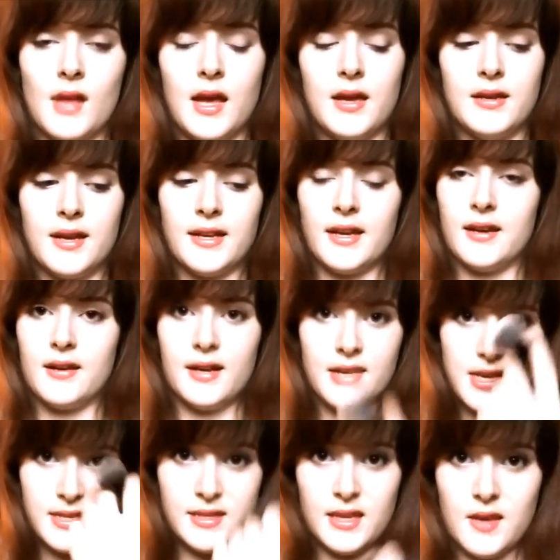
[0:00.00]
And I get a
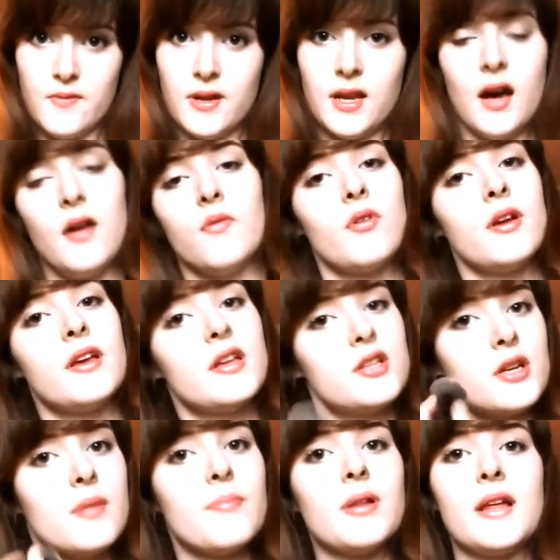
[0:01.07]
nice even
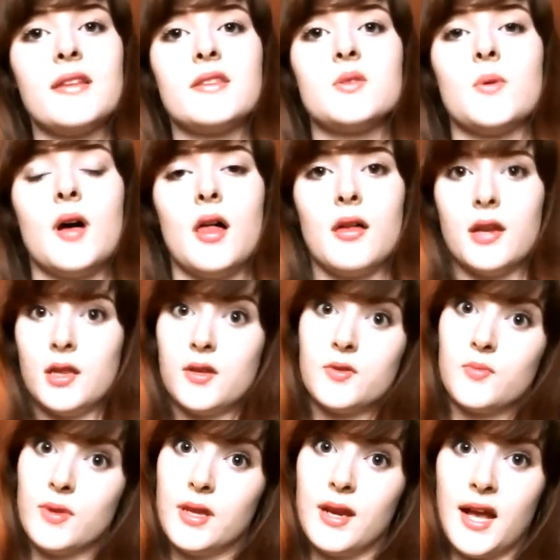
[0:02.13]
coverage and it blends well and it
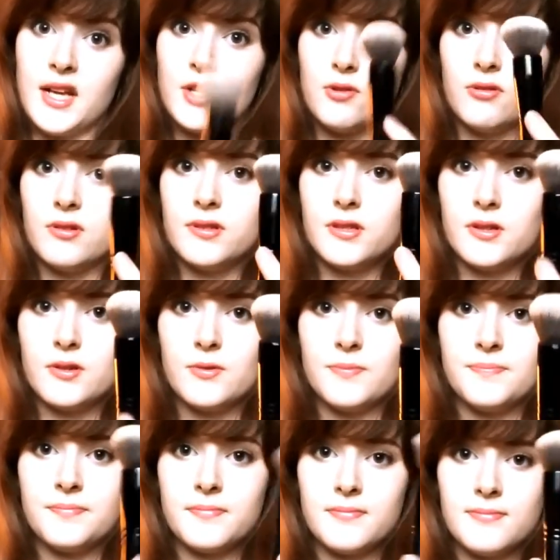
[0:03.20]
looks really natural. So
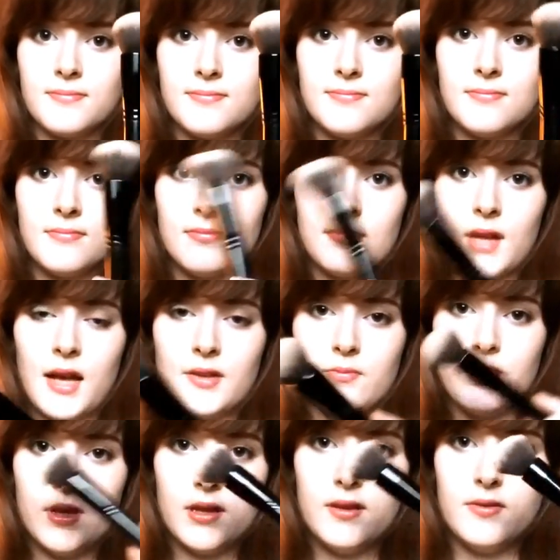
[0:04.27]
I
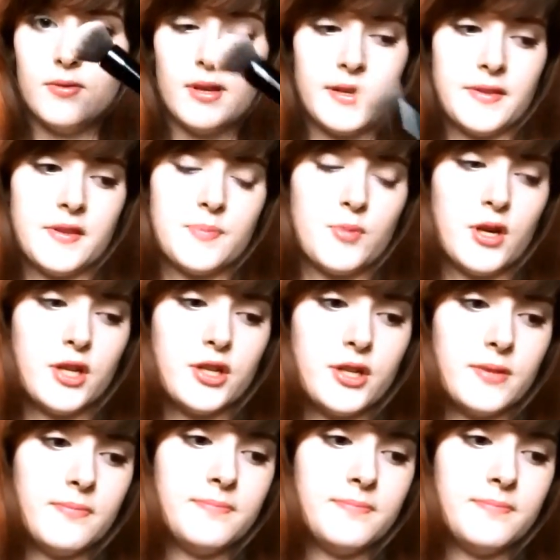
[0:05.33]
really do like this brush.